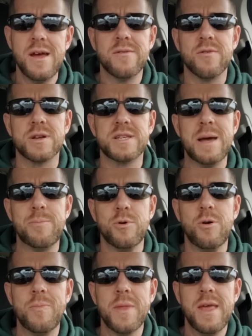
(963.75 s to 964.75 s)
For
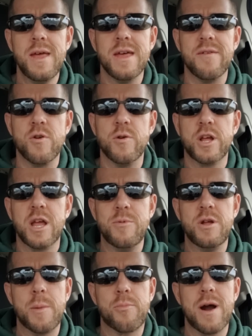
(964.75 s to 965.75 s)
example, if you're in a
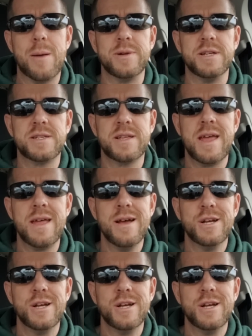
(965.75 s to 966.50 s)
community property state,